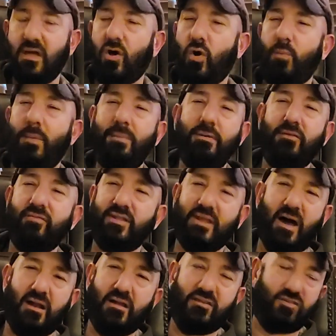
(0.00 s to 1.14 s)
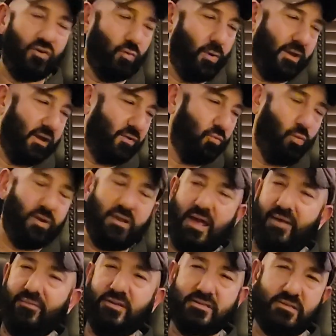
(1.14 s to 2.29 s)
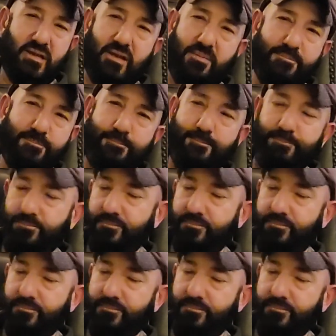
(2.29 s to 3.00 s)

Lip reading: or maybe even 92, it wouldn't have the same